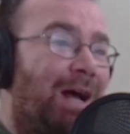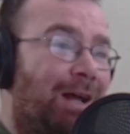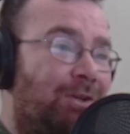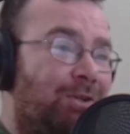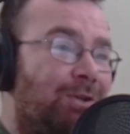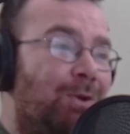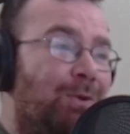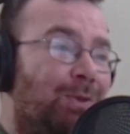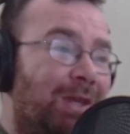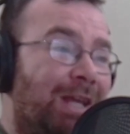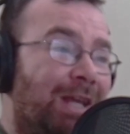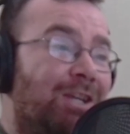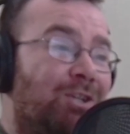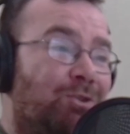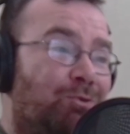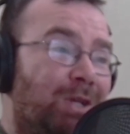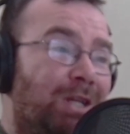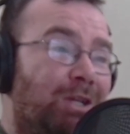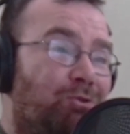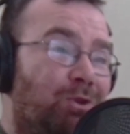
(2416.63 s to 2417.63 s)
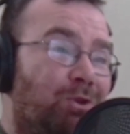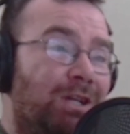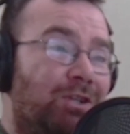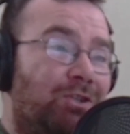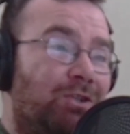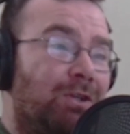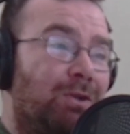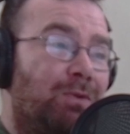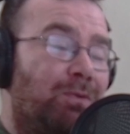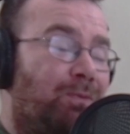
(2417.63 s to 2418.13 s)
I do think his
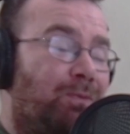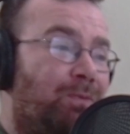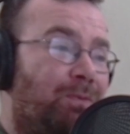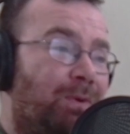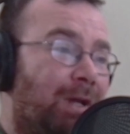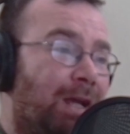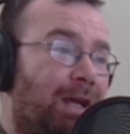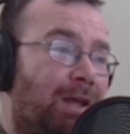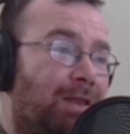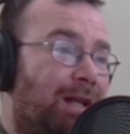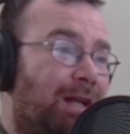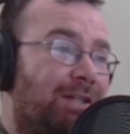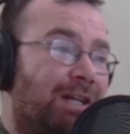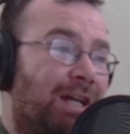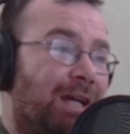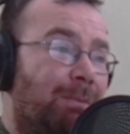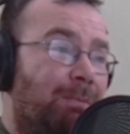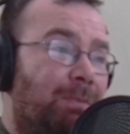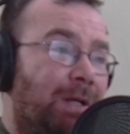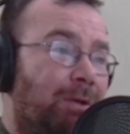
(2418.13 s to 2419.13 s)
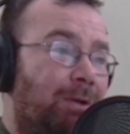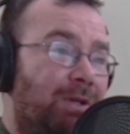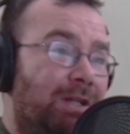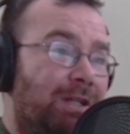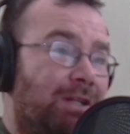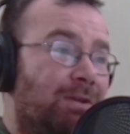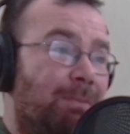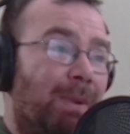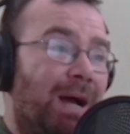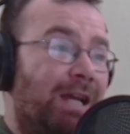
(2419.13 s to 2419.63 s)
recreation of that time period
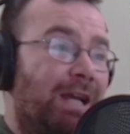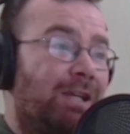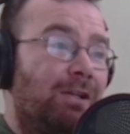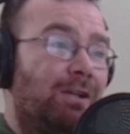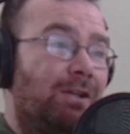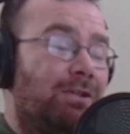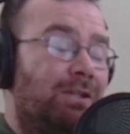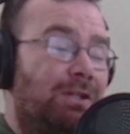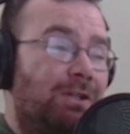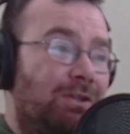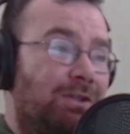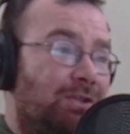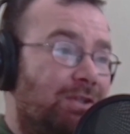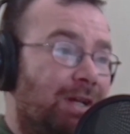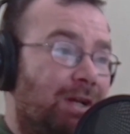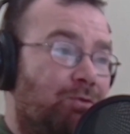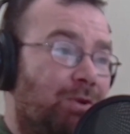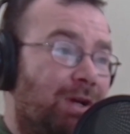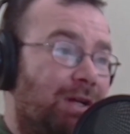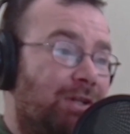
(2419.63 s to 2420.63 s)
is immaculate and the soundtrack's